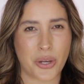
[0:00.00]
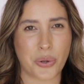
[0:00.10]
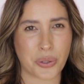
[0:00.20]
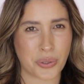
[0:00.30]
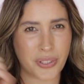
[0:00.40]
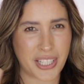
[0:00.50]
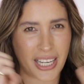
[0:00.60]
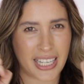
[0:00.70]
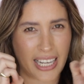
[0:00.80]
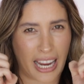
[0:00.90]
you're
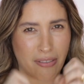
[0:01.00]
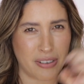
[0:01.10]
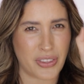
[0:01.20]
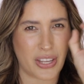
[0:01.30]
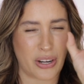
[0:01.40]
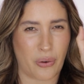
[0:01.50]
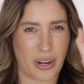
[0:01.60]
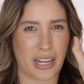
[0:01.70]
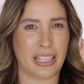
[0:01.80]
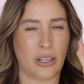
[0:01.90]
containing everything on
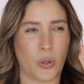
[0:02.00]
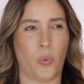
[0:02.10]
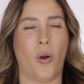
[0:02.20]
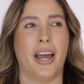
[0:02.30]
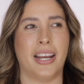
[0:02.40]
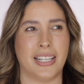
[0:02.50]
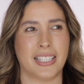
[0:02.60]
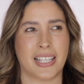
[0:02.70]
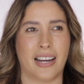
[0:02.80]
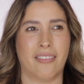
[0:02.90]
a little quad and
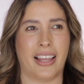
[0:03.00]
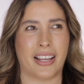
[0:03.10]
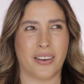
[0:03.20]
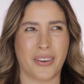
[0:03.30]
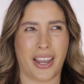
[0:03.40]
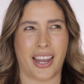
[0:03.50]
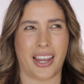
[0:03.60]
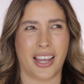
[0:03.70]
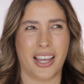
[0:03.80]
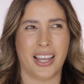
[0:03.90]
it's kind of like, okay,